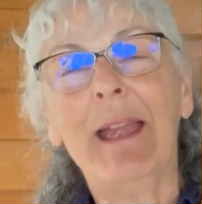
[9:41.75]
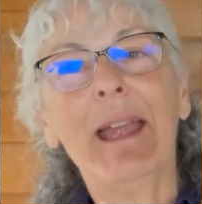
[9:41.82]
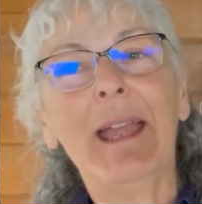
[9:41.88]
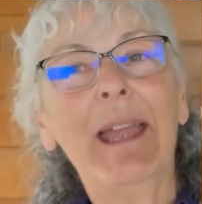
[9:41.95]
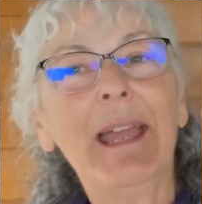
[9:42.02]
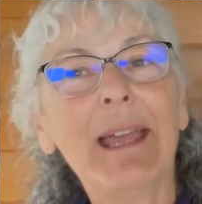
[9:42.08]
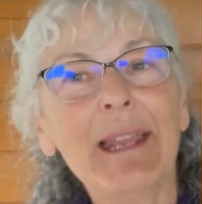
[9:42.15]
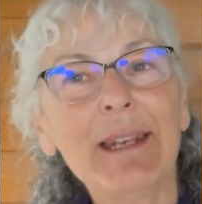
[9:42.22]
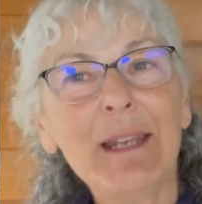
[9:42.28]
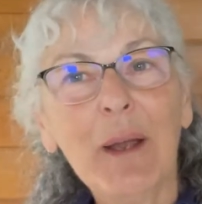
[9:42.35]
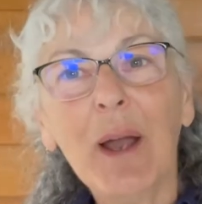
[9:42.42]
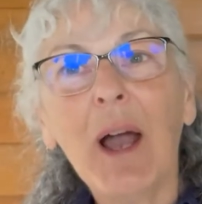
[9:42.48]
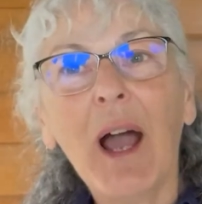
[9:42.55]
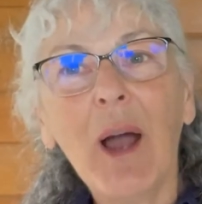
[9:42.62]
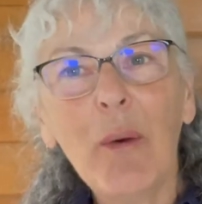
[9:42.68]
And
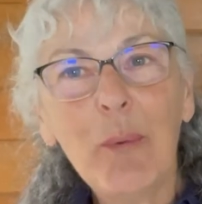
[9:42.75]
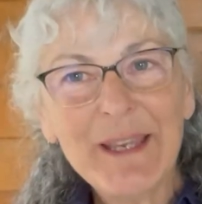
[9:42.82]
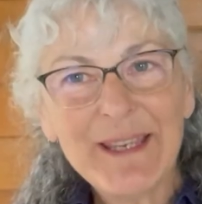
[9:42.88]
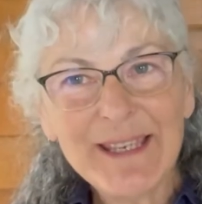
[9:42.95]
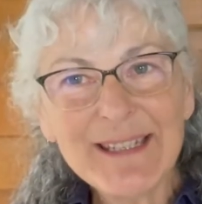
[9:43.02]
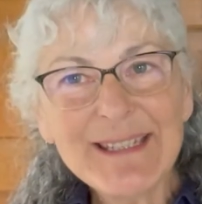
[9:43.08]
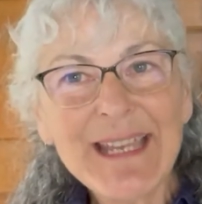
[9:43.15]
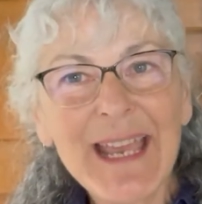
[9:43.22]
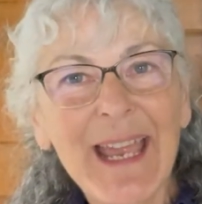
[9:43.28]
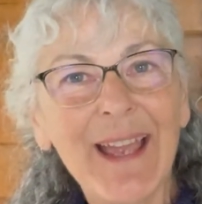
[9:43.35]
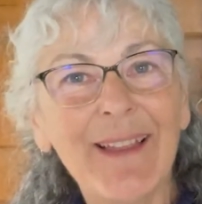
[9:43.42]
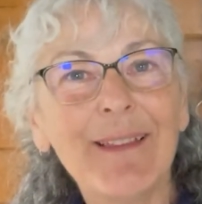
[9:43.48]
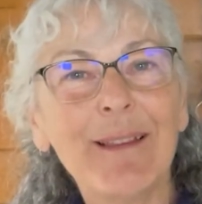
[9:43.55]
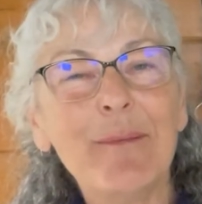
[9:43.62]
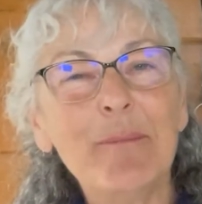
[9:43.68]
we can
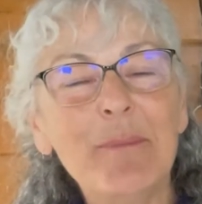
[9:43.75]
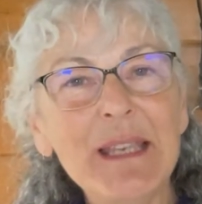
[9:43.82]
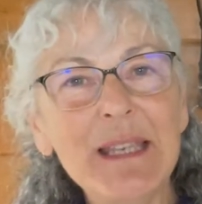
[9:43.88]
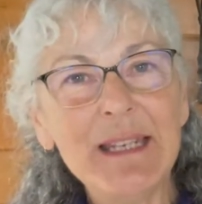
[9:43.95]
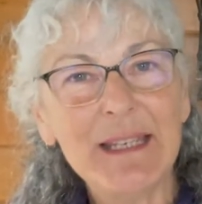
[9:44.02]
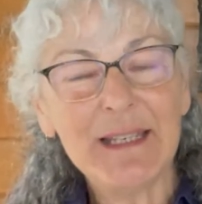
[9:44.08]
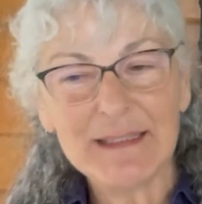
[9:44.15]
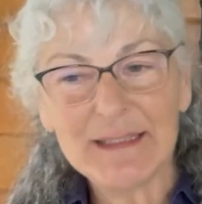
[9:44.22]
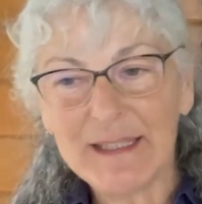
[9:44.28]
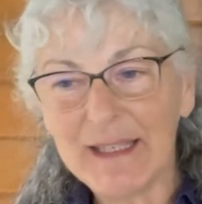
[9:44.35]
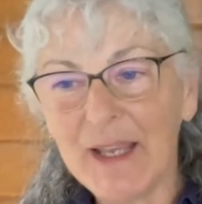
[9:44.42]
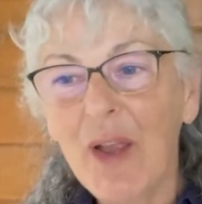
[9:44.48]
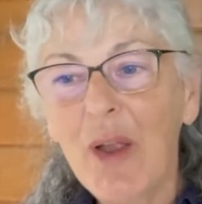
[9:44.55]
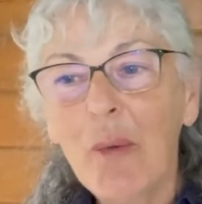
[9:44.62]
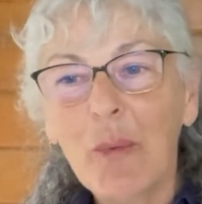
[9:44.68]
tell
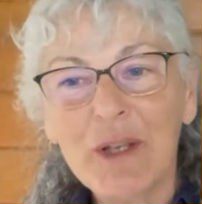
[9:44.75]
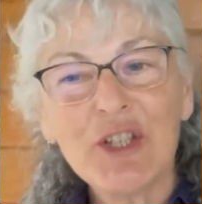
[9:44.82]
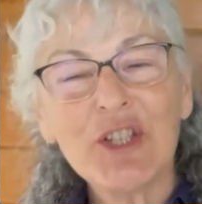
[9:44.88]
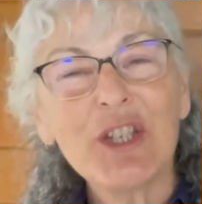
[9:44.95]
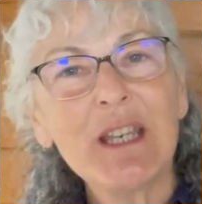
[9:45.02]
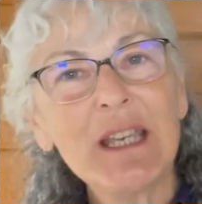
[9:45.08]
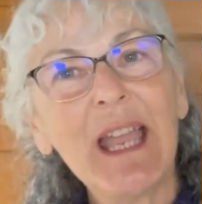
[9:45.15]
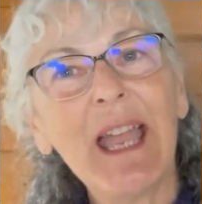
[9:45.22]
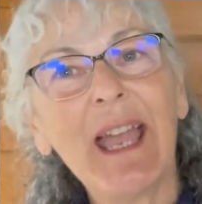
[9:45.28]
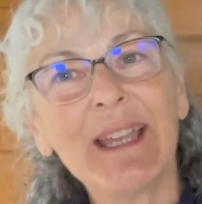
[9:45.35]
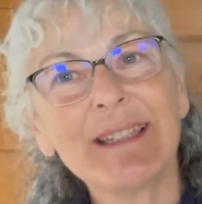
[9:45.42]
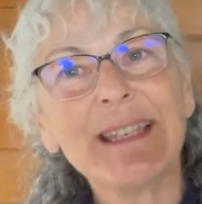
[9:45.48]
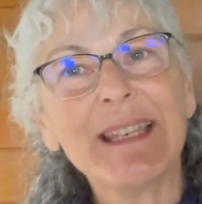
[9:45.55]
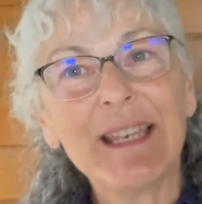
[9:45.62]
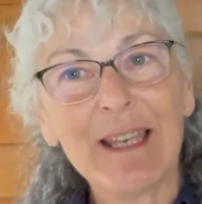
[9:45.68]
immediately when she
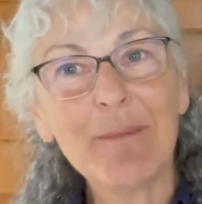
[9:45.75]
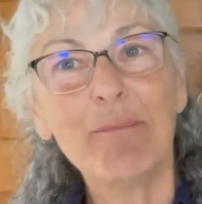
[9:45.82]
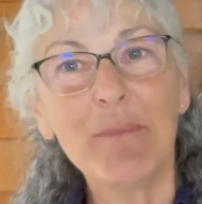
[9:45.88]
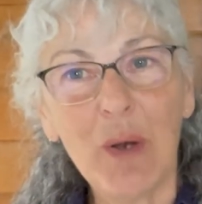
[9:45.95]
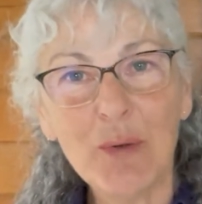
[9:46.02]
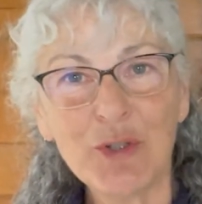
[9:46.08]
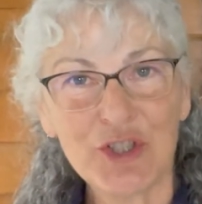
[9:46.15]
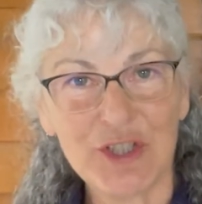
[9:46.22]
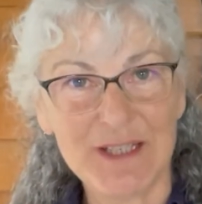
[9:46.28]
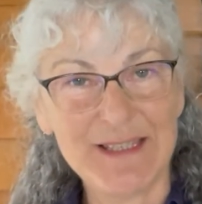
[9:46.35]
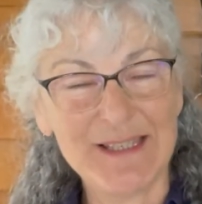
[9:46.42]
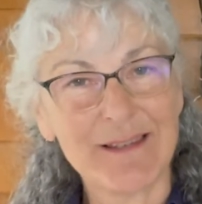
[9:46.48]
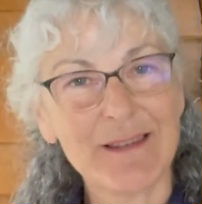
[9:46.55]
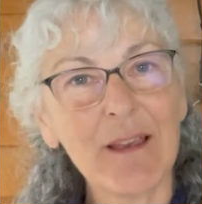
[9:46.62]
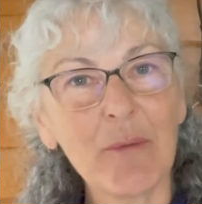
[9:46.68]
had
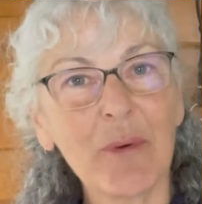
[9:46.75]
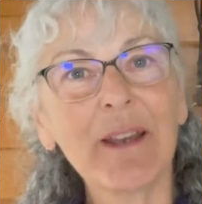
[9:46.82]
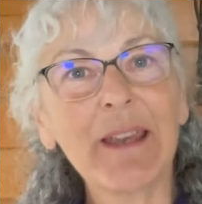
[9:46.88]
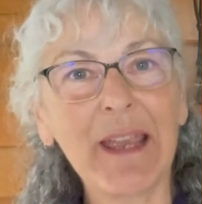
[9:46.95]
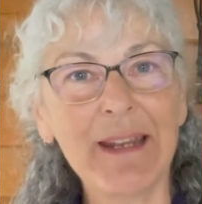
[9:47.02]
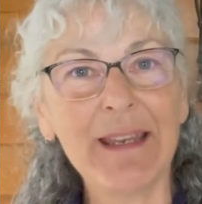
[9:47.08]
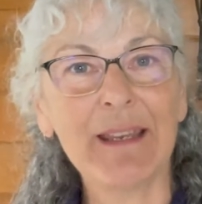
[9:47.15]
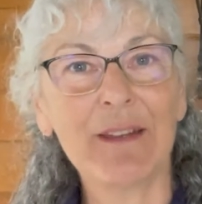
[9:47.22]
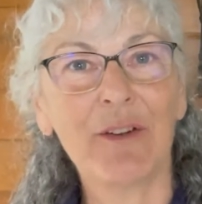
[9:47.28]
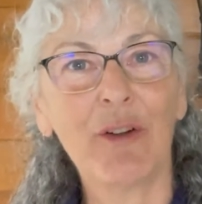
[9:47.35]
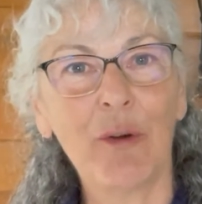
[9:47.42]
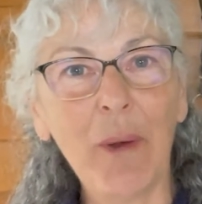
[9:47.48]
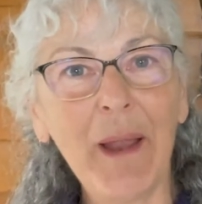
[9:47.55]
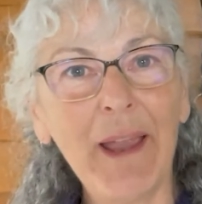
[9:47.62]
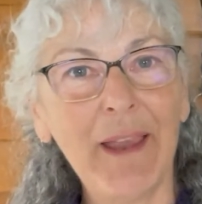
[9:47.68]
emotions that were getting in
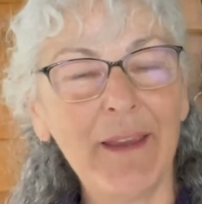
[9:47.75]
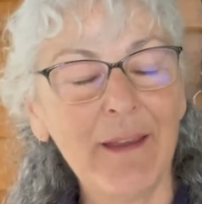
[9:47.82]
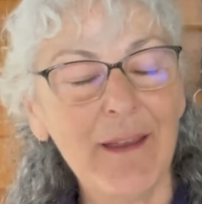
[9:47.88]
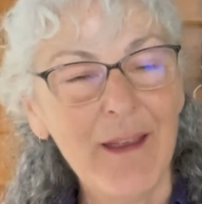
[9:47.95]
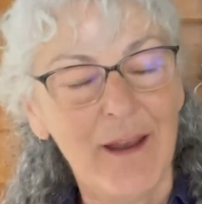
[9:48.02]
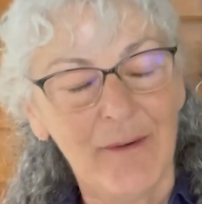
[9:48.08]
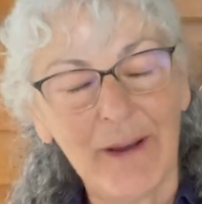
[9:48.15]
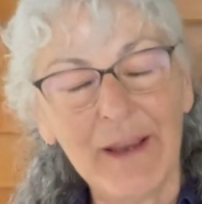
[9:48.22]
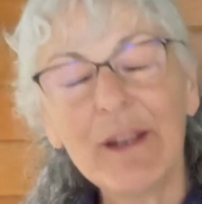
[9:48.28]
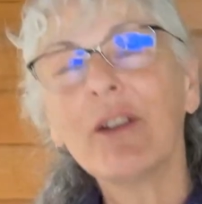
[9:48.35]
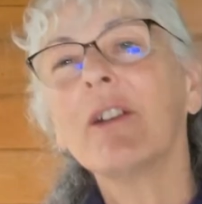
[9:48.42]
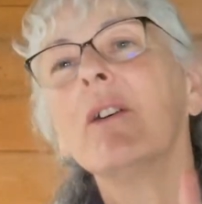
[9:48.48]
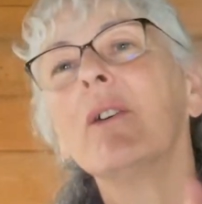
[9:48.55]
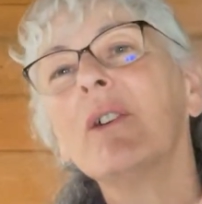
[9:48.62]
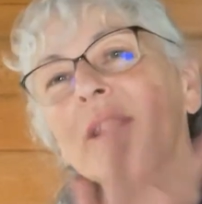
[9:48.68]
her way, right?
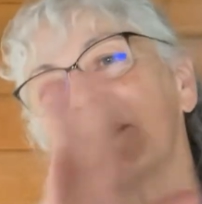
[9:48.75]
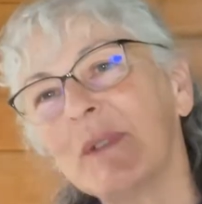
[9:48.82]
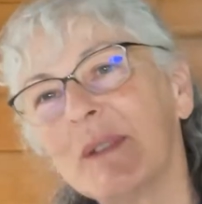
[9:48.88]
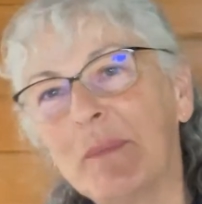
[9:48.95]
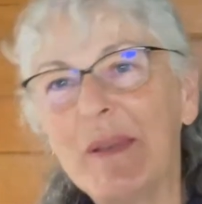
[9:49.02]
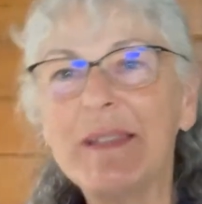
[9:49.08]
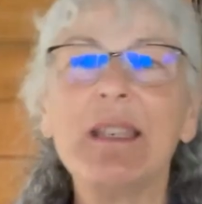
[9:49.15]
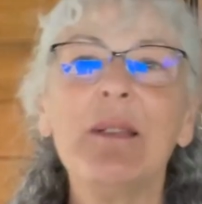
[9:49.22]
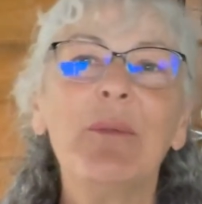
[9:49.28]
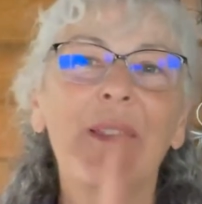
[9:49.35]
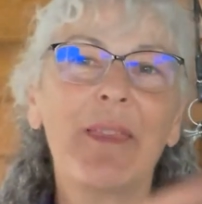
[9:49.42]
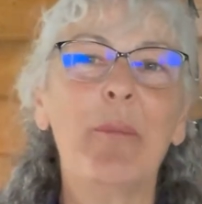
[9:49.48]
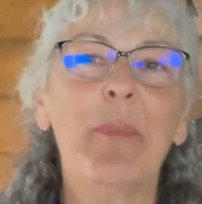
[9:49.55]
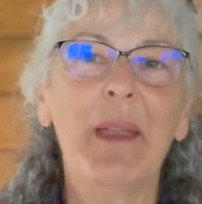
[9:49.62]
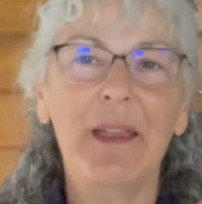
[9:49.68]
Her horse was busy
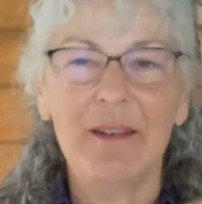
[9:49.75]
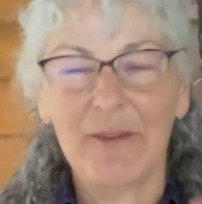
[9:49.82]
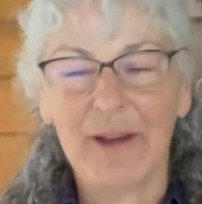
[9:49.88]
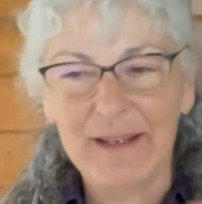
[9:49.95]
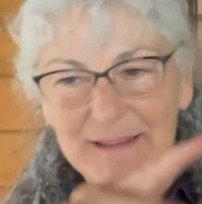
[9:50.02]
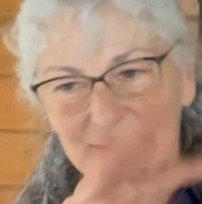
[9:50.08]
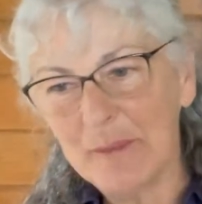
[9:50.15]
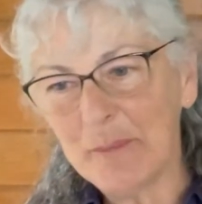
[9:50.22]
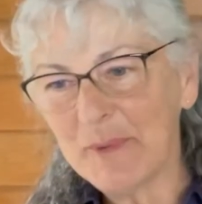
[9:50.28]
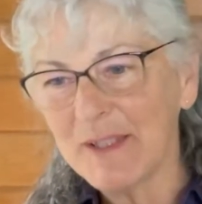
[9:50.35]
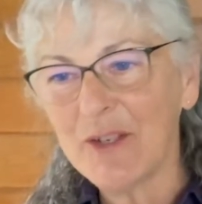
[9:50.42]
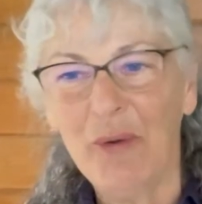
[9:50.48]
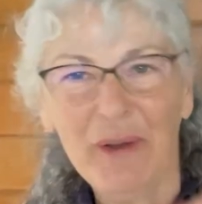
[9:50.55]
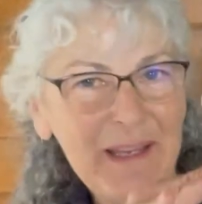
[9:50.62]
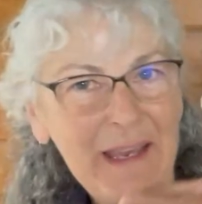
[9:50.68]
with the bit, right? Lips
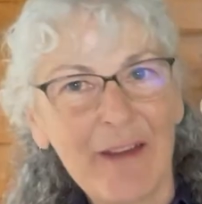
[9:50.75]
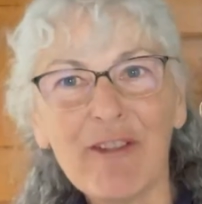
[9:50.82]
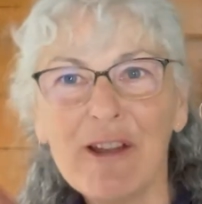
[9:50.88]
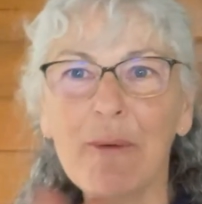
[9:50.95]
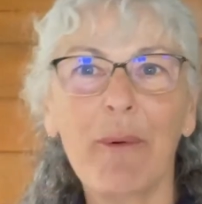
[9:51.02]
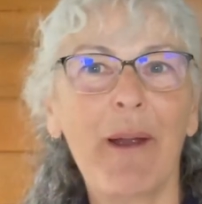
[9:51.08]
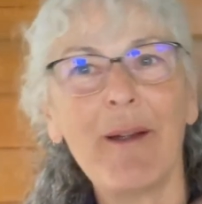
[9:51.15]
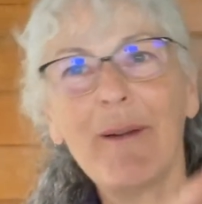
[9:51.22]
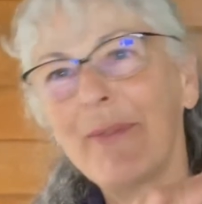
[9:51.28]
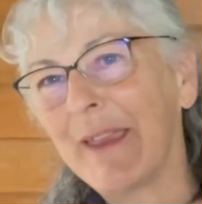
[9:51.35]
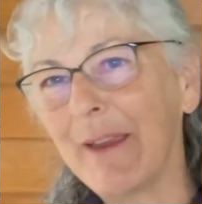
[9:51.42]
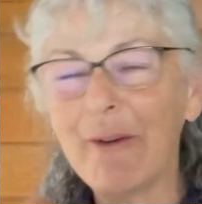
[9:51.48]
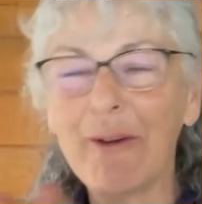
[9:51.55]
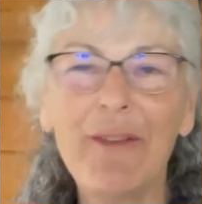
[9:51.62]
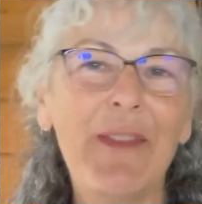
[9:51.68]
going everywhere,
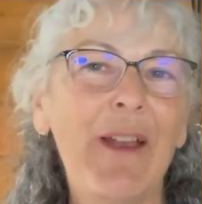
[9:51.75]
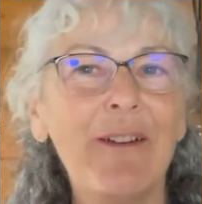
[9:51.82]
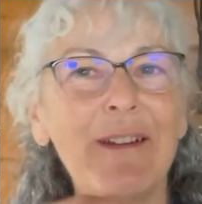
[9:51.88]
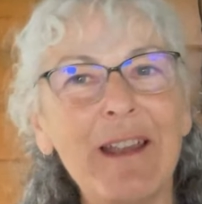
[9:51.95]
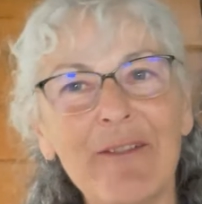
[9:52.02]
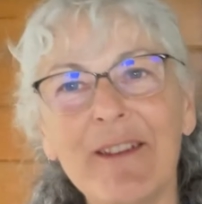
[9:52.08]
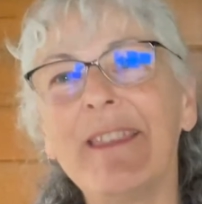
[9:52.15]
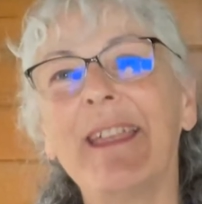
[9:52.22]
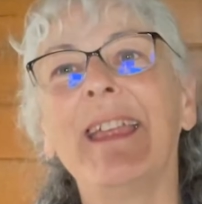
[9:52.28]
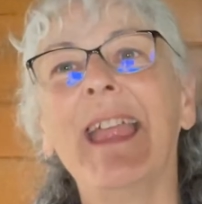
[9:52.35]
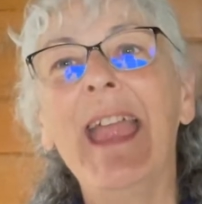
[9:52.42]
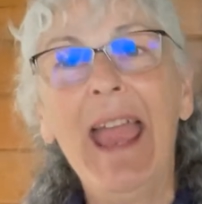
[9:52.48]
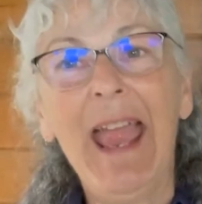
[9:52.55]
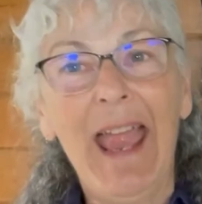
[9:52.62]
here and there and everything.